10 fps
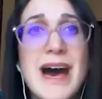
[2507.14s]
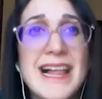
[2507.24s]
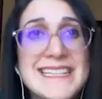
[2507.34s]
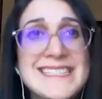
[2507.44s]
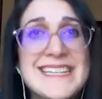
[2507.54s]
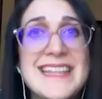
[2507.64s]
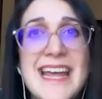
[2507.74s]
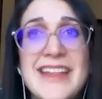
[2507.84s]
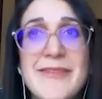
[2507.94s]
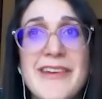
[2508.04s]
policy
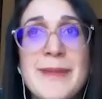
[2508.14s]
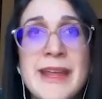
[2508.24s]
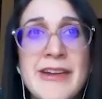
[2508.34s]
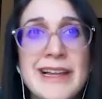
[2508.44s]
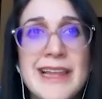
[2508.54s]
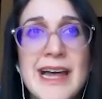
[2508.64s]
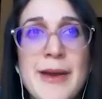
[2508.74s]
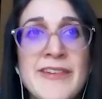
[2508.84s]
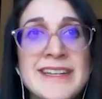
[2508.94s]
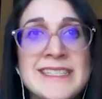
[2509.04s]
that we've been hearing a lot
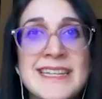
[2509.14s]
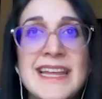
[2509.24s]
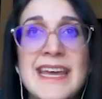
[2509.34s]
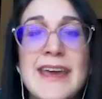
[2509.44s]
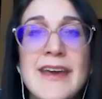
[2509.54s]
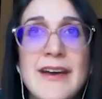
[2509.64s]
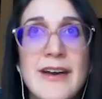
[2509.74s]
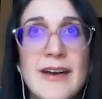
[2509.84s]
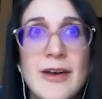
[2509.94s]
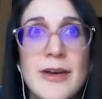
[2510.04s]
about recently
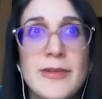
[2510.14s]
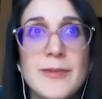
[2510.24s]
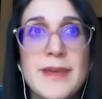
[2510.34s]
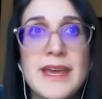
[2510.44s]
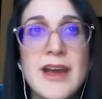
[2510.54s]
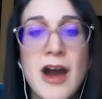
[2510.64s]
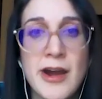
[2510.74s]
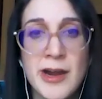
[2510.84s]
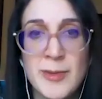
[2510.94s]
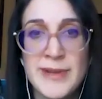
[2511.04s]
would be
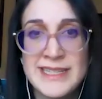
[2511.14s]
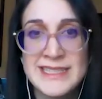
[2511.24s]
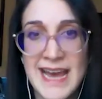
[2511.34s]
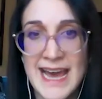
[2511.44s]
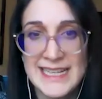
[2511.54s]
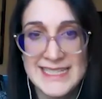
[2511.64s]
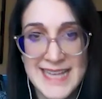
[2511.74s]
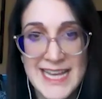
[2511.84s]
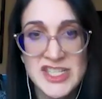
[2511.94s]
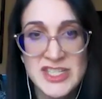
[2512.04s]
carbon
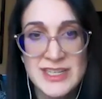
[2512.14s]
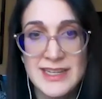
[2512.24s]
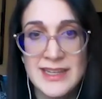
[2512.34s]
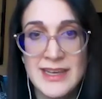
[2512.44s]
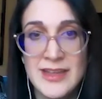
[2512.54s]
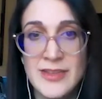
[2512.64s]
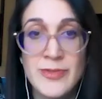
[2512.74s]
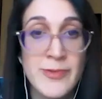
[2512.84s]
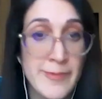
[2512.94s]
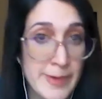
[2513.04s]
taxation.
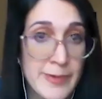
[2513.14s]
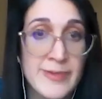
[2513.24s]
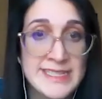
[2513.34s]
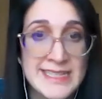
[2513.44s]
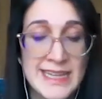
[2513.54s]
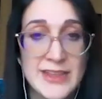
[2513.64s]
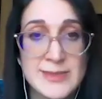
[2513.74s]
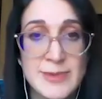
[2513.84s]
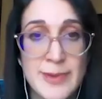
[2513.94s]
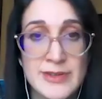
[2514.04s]
There were recently
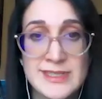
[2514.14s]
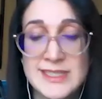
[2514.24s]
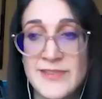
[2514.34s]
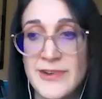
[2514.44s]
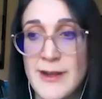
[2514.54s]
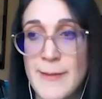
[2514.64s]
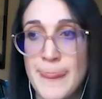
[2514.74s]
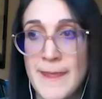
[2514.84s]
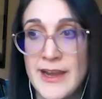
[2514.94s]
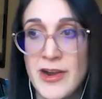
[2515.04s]
those proposals for
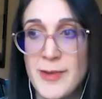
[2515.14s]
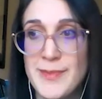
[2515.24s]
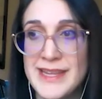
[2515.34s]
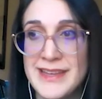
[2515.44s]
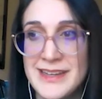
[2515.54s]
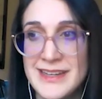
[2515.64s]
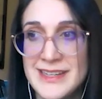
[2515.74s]
um, a carbon